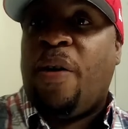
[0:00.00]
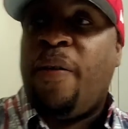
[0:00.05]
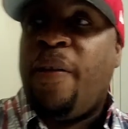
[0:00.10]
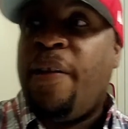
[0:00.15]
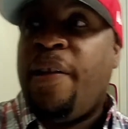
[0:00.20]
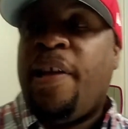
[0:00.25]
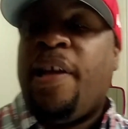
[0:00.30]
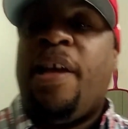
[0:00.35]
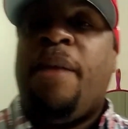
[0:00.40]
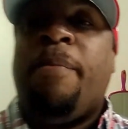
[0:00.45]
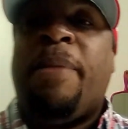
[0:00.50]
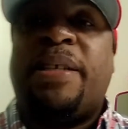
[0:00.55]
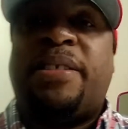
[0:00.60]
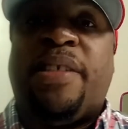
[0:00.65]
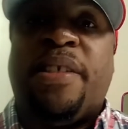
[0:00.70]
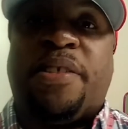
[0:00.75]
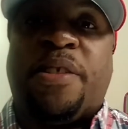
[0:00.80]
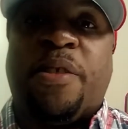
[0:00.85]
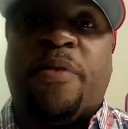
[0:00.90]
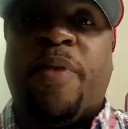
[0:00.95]
gone. My
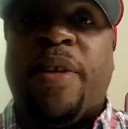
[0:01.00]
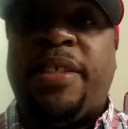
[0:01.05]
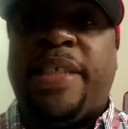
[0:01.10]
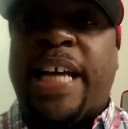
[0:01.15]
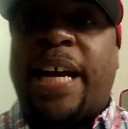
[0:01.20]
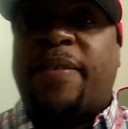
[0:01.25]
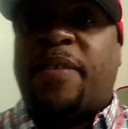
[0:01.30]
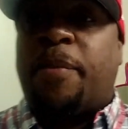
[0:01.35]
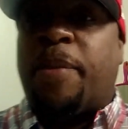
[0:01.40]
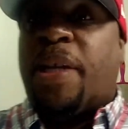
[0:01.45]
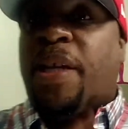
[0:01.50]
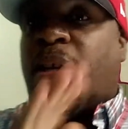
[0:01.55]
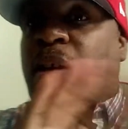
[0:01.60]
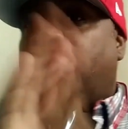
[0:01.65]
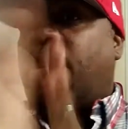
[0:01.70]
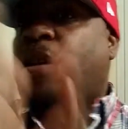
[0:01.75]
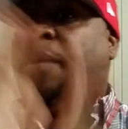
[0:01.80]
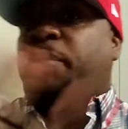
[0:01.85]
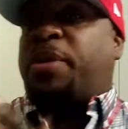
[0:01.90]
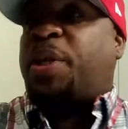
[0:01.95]
sister runs after me.
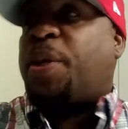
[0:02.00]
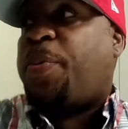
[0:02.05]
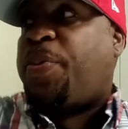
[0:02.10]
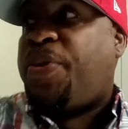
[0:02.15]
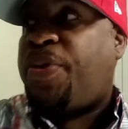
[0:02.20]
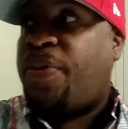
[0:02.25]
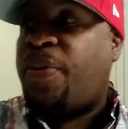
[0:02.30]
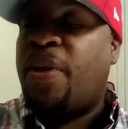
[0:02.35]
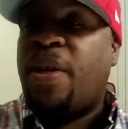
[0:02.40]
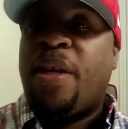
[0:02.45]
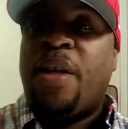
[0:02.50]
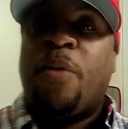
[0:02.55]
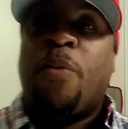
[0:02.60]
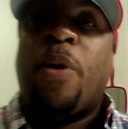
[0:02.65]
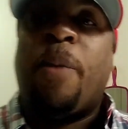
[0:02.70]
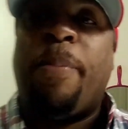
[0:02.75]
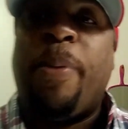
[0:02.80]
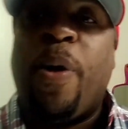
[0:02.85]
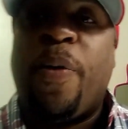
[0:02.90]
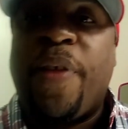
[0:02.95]

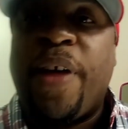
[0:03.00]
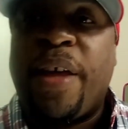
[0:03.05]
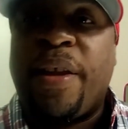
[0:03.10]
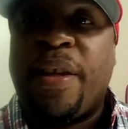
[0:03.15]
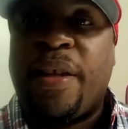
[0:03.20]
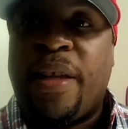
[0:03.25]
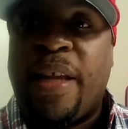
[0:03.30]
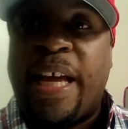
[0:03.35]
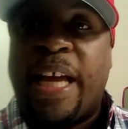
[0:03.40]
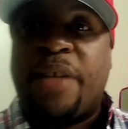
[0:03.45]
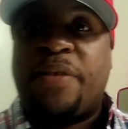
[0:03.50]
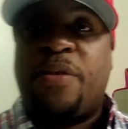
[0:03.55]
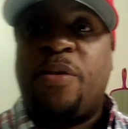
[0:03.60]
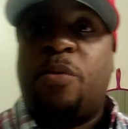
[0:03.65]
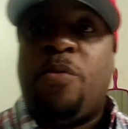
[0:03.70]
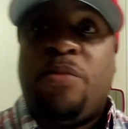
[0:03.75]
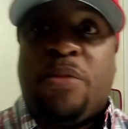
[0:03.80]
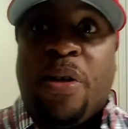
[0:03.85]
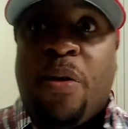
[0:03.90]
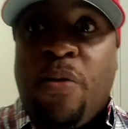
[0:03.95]
We're both out of the
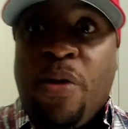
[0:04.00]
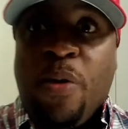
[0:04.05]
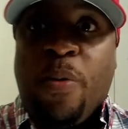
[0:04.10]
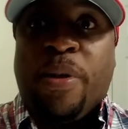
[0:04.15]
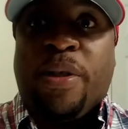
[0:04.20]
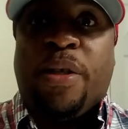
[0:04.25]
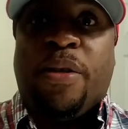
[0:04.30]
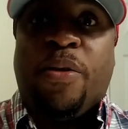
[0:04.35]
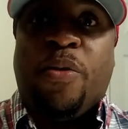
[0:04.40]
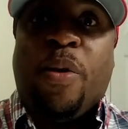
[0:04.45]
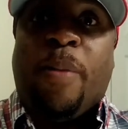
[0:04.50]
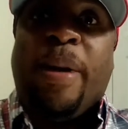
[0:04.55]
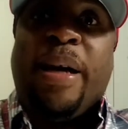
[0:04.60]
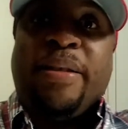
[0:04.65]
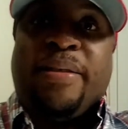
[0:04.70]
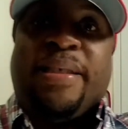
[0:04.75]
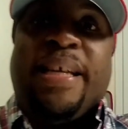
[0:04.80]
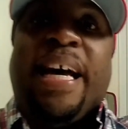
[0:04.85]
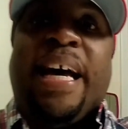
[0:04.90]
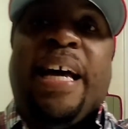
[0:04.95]
classroom. Don't know what to do. I'm
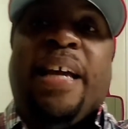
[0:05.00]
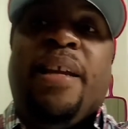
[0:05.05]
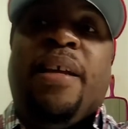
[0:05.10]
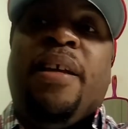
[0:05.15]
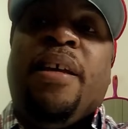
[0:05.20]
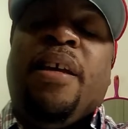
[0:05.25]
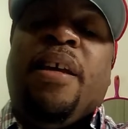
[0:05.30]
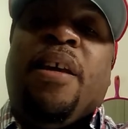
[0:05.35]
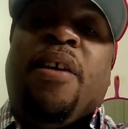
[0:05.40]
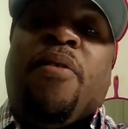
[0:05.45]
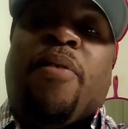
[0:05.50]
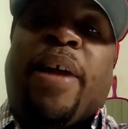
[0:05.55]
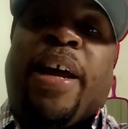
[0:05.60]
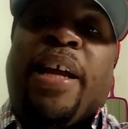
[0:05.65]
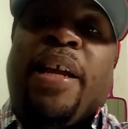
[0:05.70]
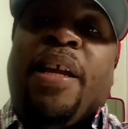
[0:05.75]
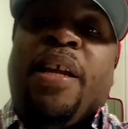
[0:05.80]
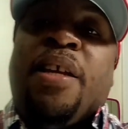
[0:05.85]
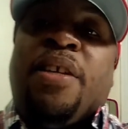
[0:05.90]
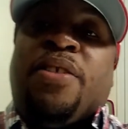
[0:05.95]
outside.
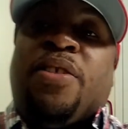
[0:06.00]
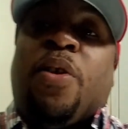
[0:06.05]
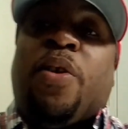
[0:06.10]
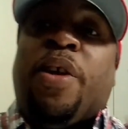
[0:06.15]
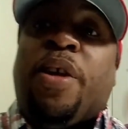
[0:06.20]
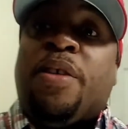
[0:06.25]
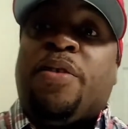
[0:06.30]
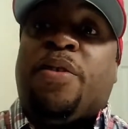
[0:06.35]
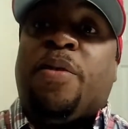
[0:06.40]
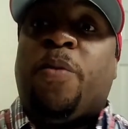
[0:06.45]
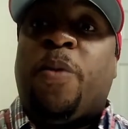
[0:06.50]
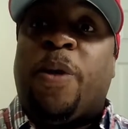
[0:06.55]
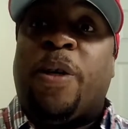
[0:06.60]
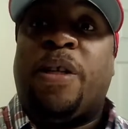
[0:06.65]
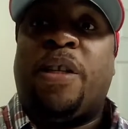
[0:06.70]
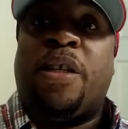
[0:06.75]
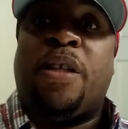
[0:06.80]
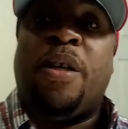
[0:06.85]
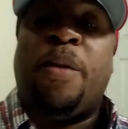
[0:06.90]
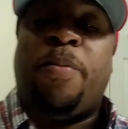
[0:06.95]
Right? So here's the
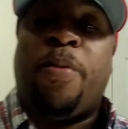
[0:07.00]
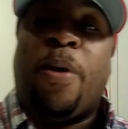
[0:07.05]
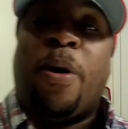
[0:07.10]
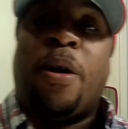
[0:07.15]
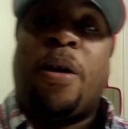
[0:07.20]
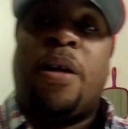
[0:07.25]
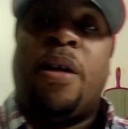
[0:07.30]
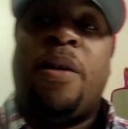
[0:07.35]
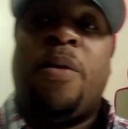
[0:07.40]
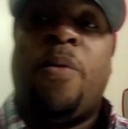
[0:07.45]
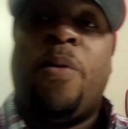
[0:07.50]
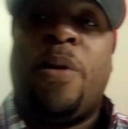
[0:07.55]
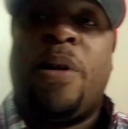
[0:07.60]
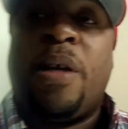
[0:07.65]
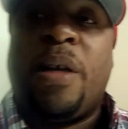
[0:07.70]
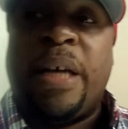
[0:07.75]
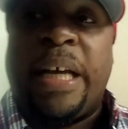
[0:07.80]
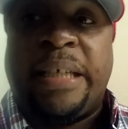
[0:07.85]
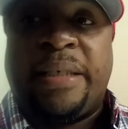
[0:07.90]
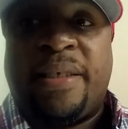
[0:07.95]
good part.
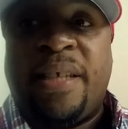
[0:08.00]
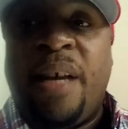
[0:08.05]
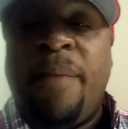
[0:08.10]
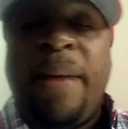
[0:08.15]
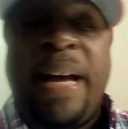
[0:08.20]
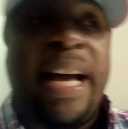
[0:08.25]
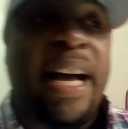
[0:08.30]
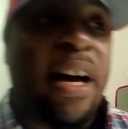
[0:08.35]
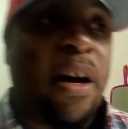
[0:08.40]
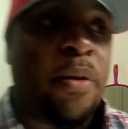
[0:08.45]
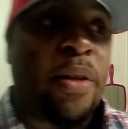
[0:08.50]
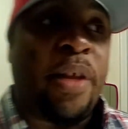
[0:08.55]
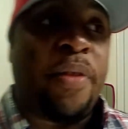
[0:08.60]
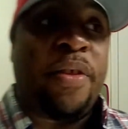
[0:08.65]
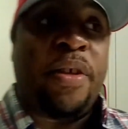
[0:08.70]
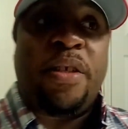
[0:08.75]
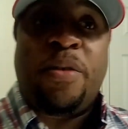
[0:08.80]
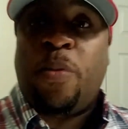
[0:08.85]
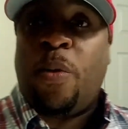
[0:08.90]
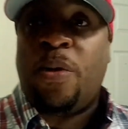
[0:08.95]
Somehow,
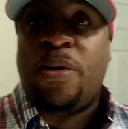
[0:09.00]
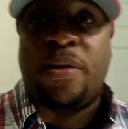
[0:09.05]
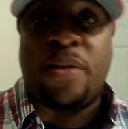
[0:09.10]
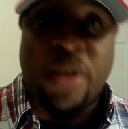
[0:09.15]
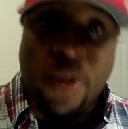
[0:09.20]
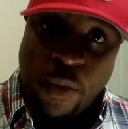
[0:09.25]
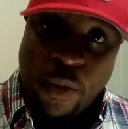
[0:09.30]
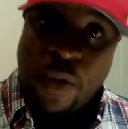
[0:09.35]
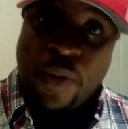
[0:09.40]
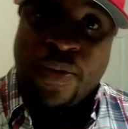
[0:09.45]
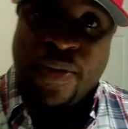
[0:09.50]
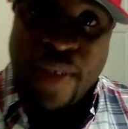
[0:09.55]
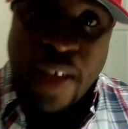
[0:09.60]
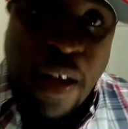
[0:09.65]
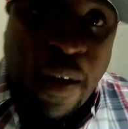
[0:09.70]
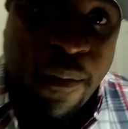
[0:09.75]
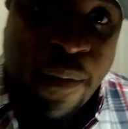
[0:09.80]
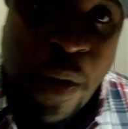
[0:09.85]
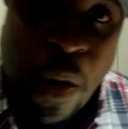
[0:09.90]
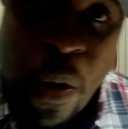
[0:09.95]
now there were no
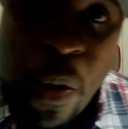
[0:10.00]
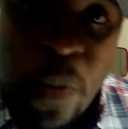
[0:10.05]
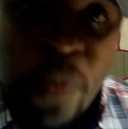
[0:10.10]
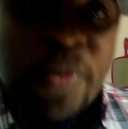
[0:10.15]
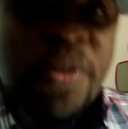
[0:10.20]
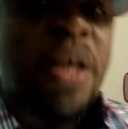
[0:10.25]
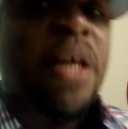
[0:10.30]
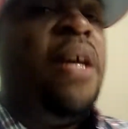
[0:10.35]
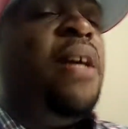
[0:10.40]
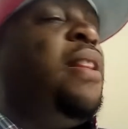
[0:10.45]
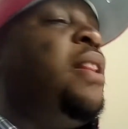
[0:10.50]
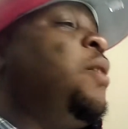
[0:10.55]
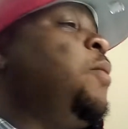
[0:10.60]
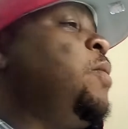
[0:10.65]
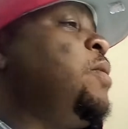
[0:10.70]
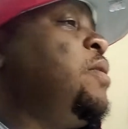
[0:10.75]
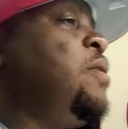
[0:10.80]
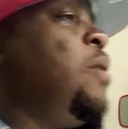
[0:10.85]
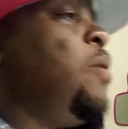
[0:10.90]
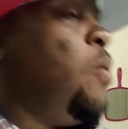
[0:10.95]
cell phones.
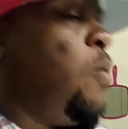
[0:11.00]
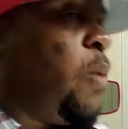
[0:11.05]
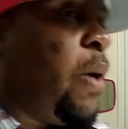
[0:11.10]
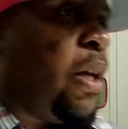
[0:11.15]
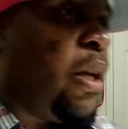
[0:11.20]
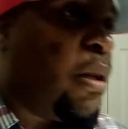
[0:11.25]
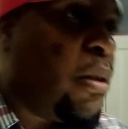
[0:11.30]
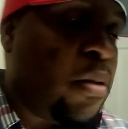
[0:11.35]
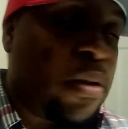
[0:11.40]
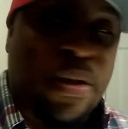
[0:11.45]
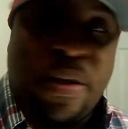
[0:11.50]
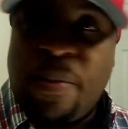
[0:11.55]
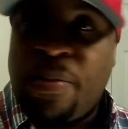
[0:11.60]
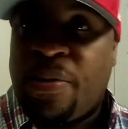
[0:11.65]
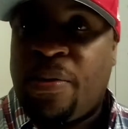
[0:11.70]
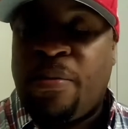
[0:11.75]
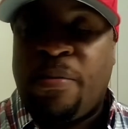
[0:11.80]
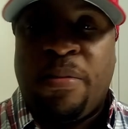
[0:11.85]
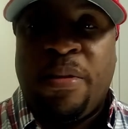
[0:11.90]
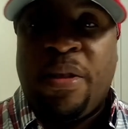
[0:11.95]
There was no way
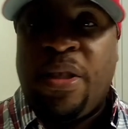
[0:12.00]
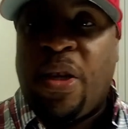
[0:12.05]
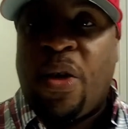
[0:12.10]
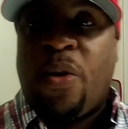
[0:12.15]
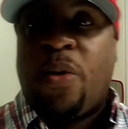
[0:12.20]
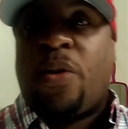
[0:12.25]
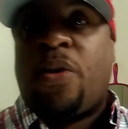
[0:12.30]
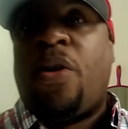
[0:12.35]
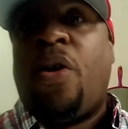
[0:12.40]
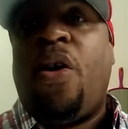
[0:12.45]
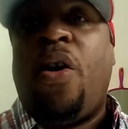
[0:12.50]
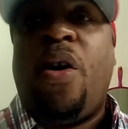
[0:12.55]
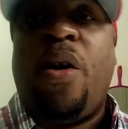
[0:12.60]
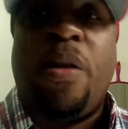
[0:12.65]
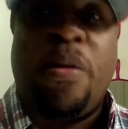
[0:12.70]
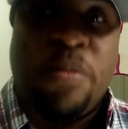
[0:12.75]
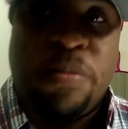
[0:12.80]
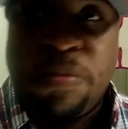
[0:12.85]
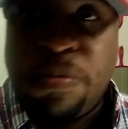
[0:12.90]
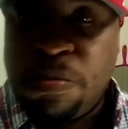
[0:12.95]
to,
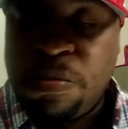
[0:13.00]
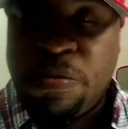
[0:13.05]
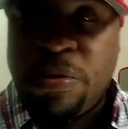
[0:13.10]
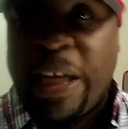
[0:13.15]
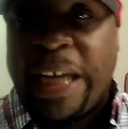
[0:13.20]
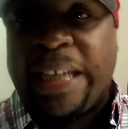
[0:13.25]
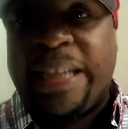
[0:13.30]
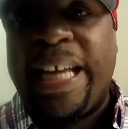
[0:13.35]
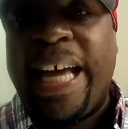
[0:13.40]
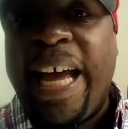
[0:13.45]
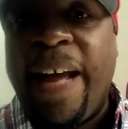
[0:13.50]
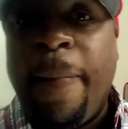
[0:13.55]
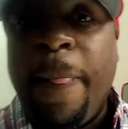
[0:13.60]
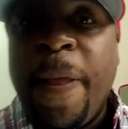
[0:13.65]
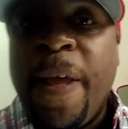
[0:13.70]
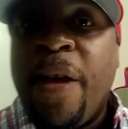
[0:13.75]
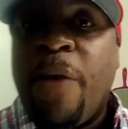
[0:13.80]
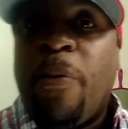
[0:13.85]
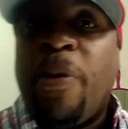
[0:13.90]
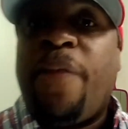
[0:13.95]
call like
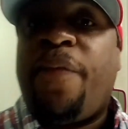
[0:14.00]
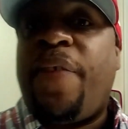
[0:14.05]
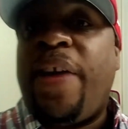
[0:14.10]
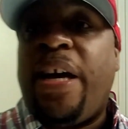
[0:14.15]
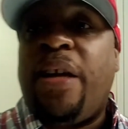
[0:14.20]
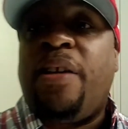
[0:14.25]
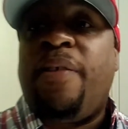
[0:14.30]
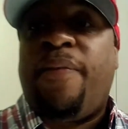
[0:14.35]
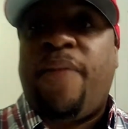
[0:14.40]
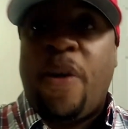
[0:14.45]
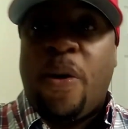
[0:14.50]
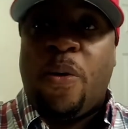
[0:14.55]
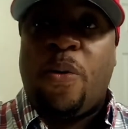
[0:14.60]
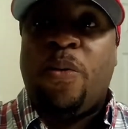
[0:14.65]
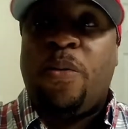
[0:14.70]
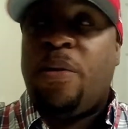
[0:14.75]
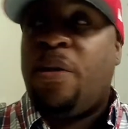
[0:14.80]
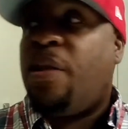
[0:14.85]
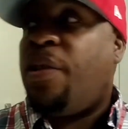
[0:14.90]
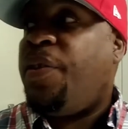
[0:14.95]
that. We found a
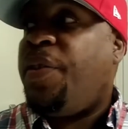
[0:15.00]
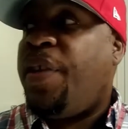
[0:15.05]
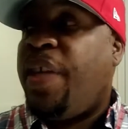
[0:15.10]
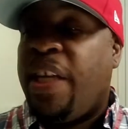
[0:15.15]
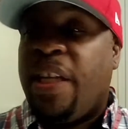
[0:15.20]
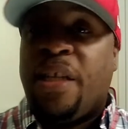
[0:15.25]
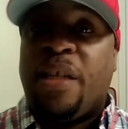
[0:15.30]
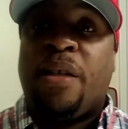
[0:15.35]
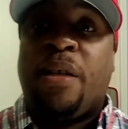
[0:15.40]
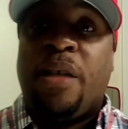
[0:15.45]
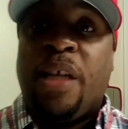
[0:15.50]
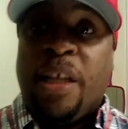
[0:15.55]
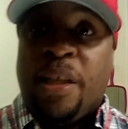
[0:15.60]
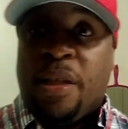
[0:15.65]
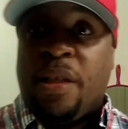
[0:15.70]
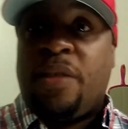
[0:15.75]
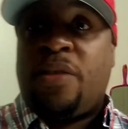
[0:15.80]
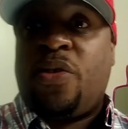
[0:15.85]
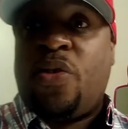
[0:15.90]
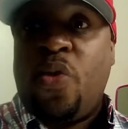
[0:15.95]
phone in
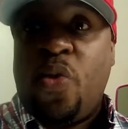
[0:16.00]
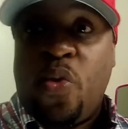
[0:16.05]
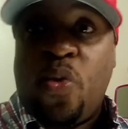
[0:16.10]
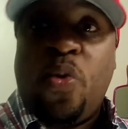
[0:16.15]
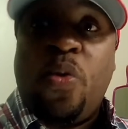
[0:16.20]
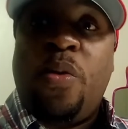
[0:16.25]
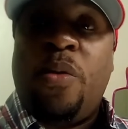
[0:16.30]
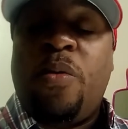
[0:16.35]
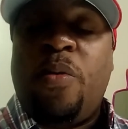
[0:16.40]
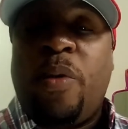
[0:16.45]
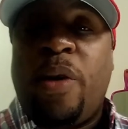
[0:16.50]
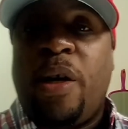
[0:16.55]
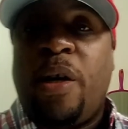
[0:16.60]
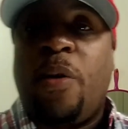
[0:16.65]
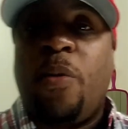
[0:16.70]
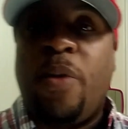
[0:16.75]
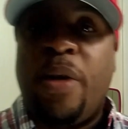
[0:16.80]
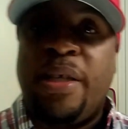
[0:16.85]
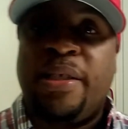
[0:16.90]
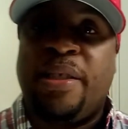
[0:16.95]
the school
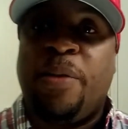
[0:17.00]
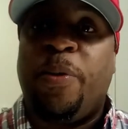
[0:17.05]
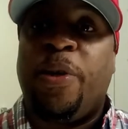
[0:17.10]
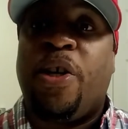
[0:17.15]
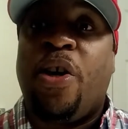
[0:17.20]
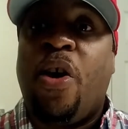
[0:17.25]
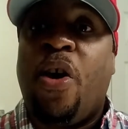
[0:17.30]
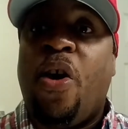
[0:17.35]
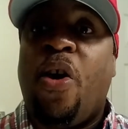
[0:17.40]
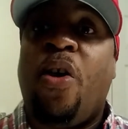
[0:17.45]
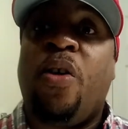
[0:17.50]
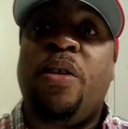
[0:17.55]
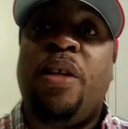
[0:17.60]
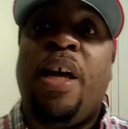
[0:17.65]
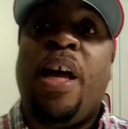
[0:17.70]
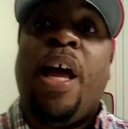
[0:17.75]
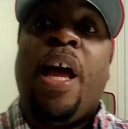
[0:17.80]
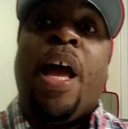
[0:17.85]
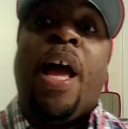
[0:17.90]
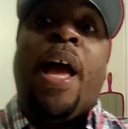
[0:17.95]
where it was, and we
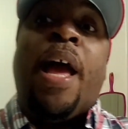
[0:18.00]
called